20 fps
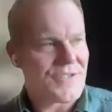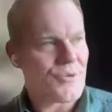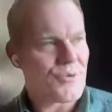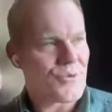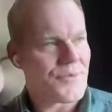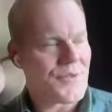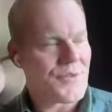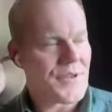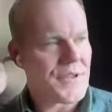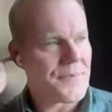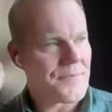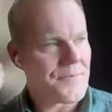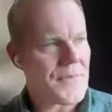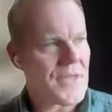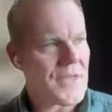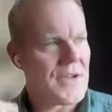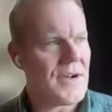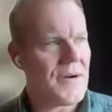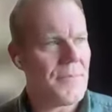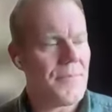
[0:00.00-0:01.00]
that sort of
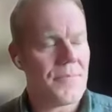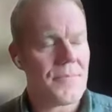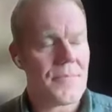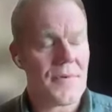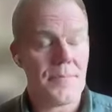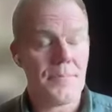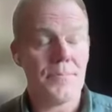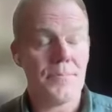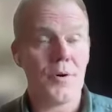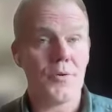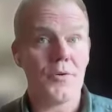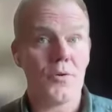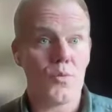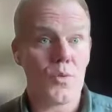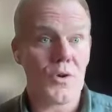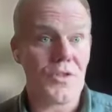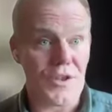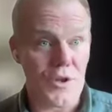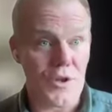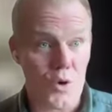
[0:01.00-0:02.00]
thing.
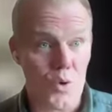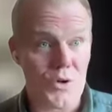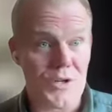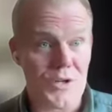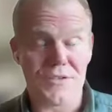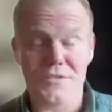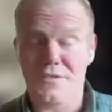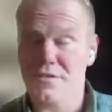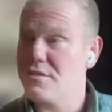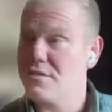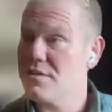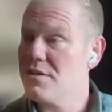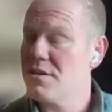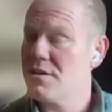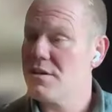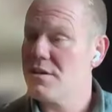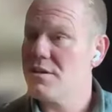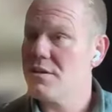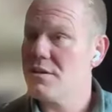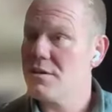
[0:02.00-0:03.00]
But with the owners,
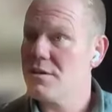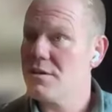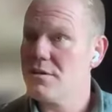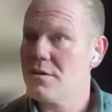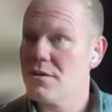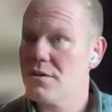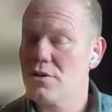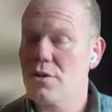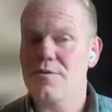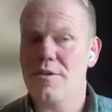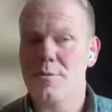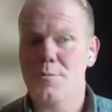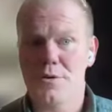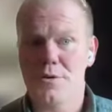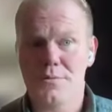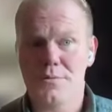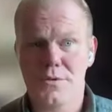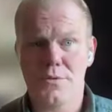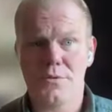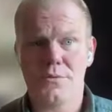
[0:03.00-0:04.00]
a lot
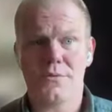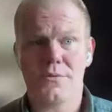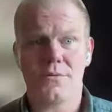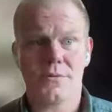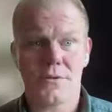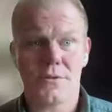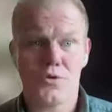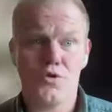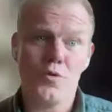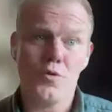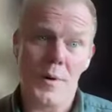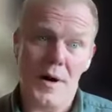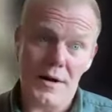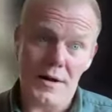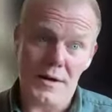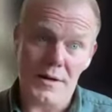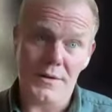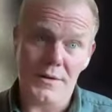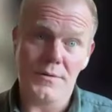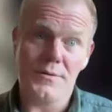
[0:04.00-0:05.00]
of them are,
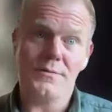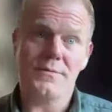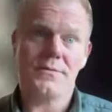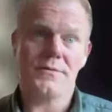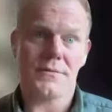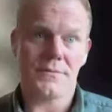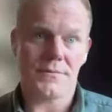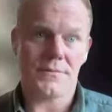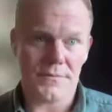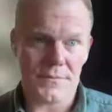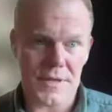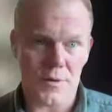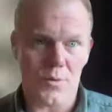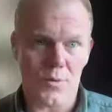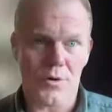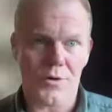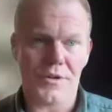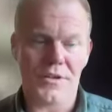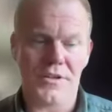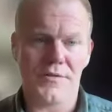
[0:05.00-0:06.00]
uber high
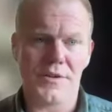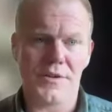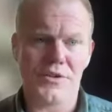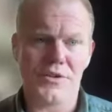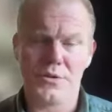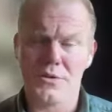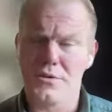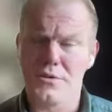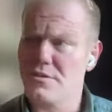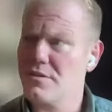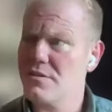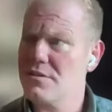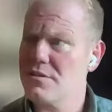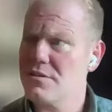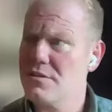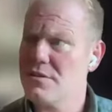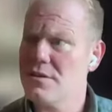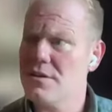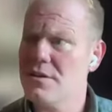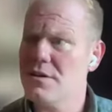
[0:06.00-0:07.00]
net worth
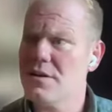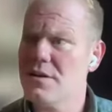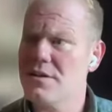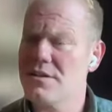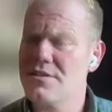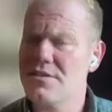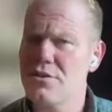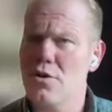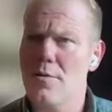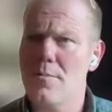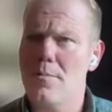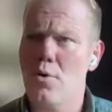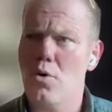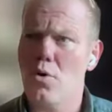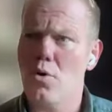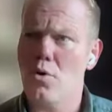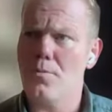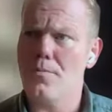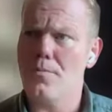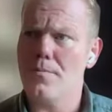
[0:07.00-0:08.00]
individuals, and it's a
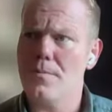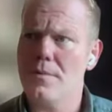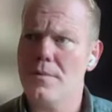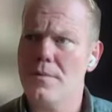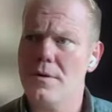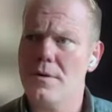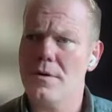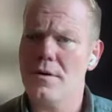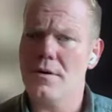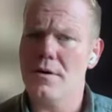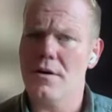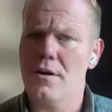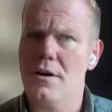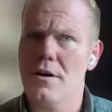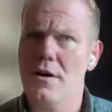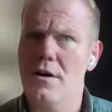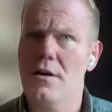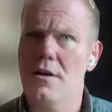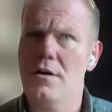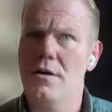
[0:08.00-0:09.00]
lot more
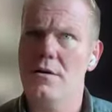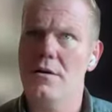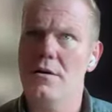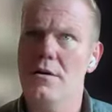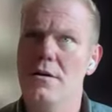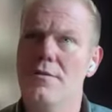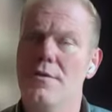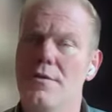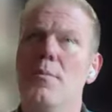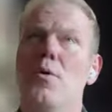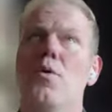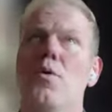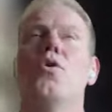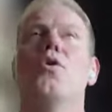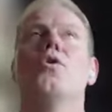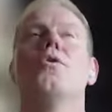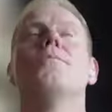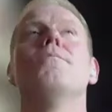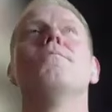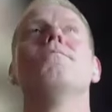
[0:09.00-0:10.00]
of a
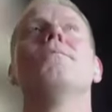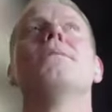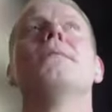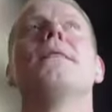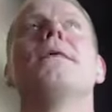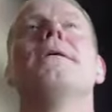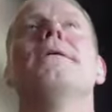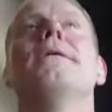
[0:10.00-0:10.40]
more